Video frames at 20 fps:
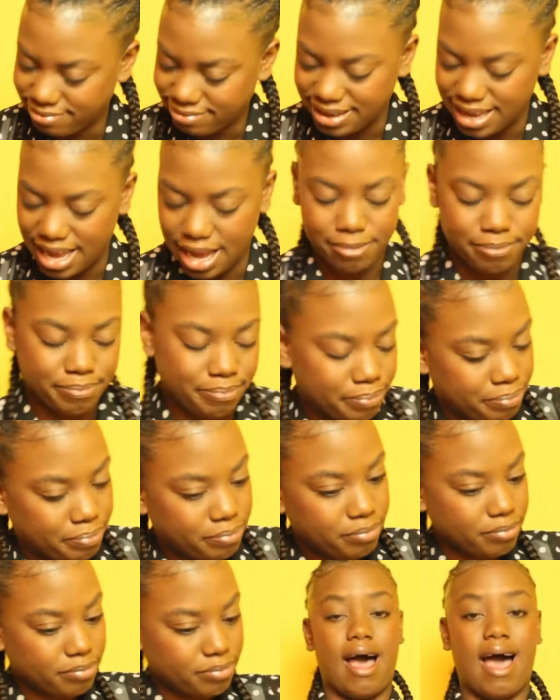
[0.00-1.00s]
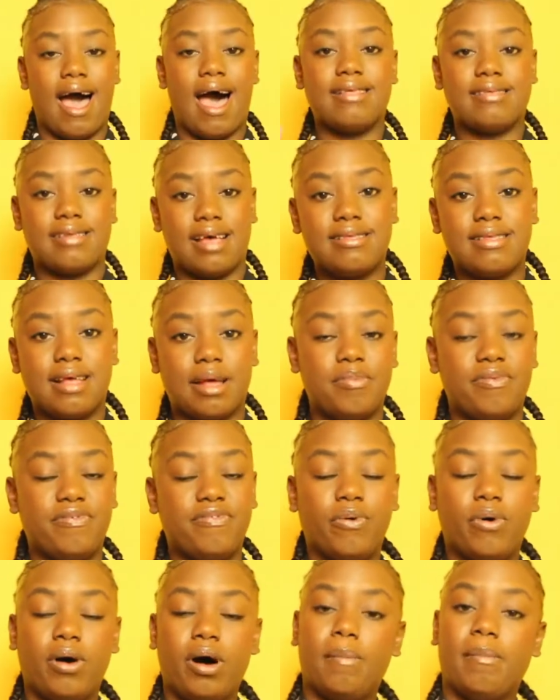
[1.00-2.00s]
Yeah. As I said
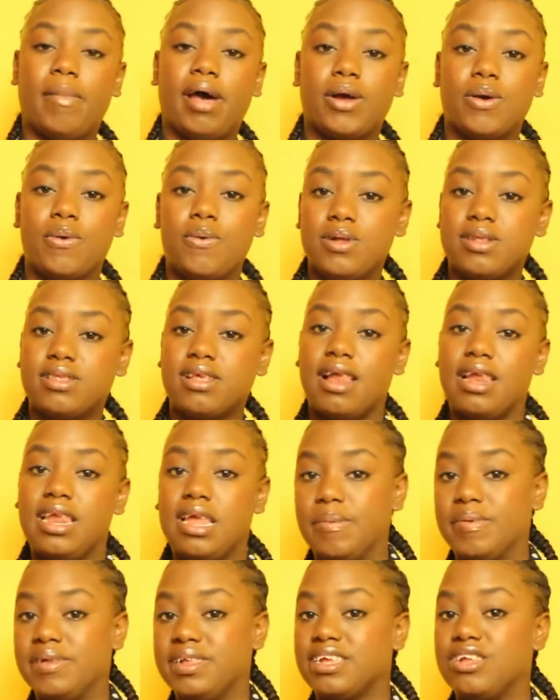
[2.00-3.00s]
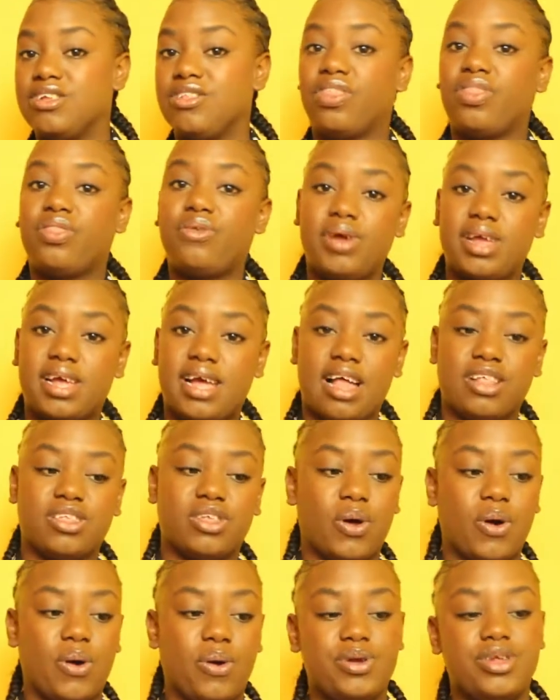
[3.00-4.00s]
before, my goals are labeled in 3
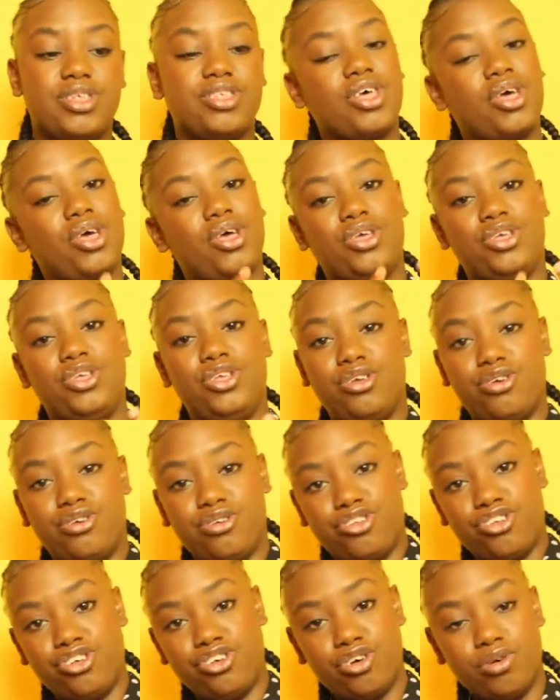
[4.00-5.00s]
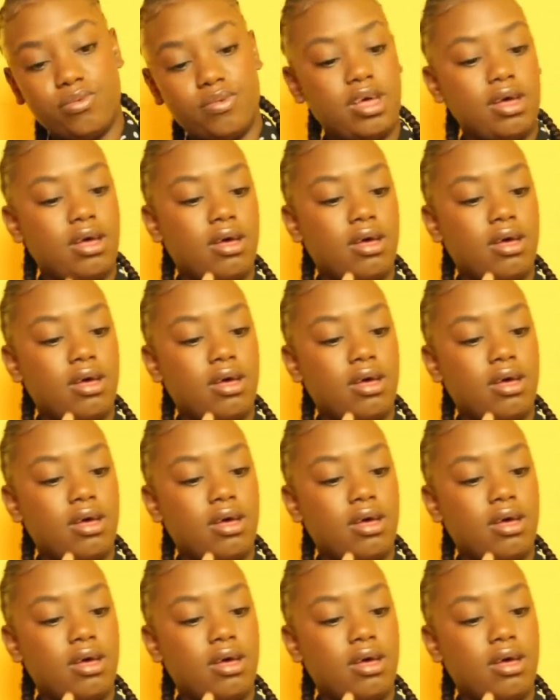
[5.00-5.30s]
categories: YouTube,